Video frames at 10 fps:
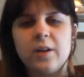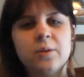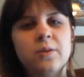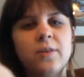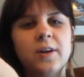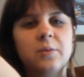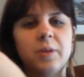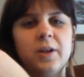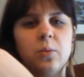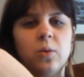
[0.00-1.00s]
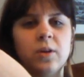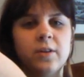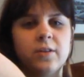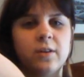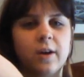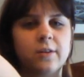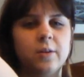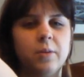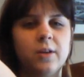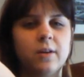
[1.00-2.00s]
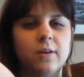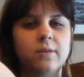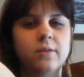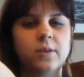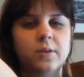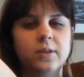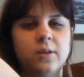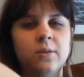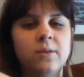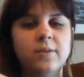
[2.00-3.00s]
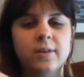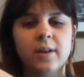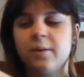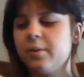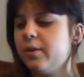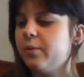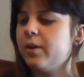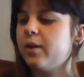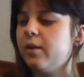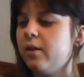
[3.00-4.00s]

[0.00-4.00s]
don't know if I explained what this is actually made out of, so I'll go over that really quick.